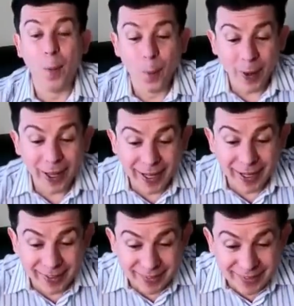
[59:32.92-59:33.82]
it
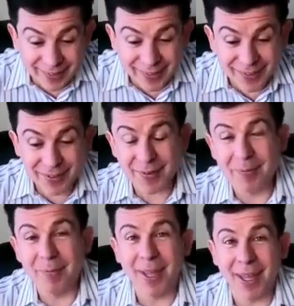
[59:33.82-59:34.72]
is
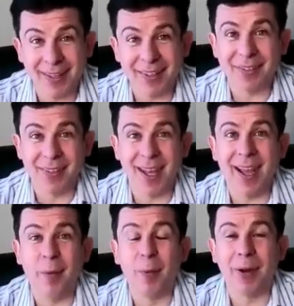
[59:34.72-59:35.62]
tremendous
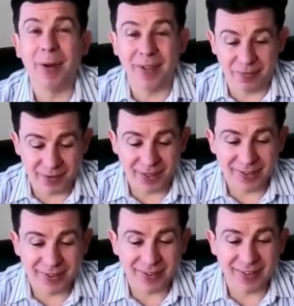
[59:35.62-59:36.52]
what a
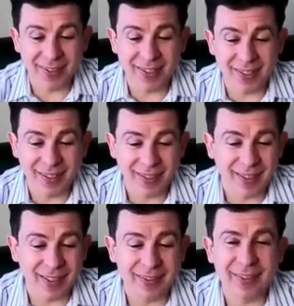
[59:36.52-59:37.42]
difference uh,
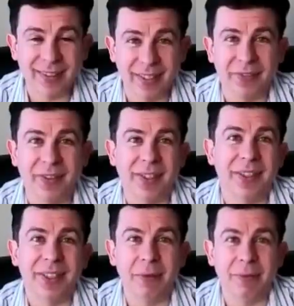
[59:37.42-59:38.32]
a skilled veterinary
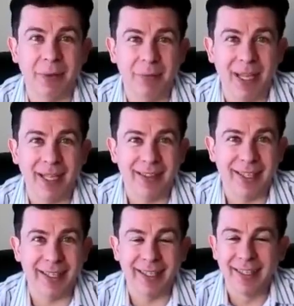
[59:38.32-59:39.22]
team can make. Like,